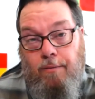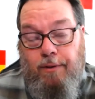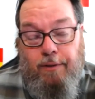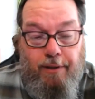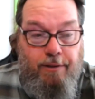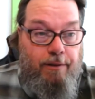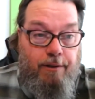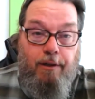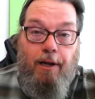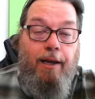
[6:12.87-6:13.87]
Listen,
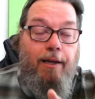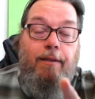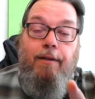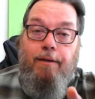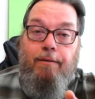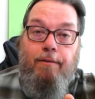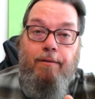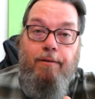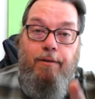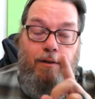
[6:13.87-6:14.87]
you're gonna hang in there.
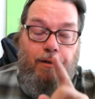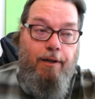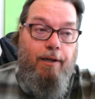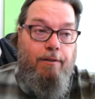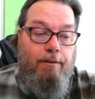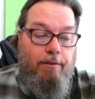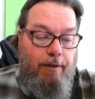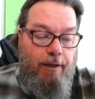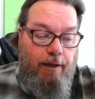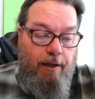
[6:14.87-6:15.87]
You're gonna get to
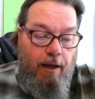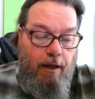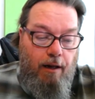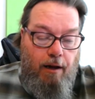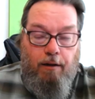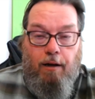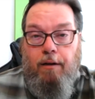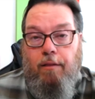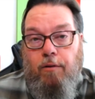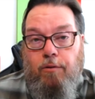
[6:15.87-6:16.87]
see a lot
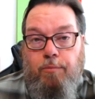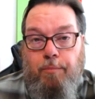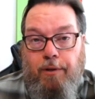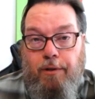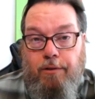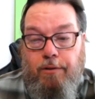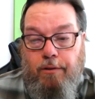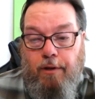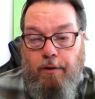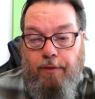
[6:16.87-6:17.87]
of those birds
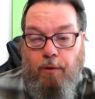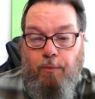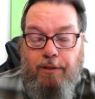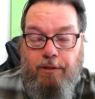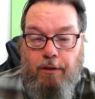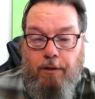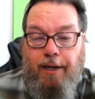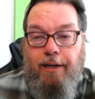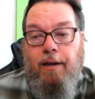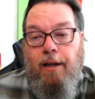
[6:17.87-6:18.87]
uh, that we saw,
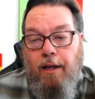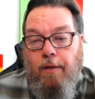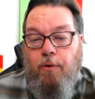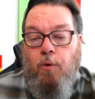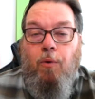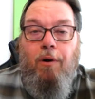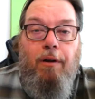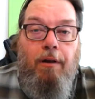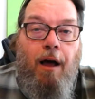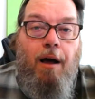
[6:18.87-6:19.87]
and there were a
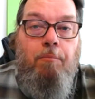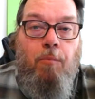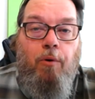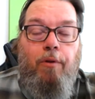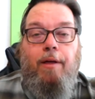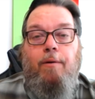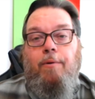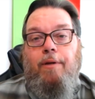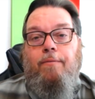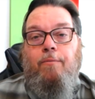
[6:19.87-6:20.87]
lot more that
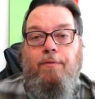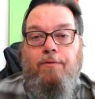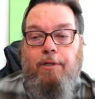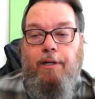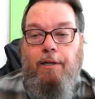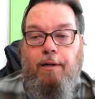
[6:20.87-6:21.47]
we we've seen.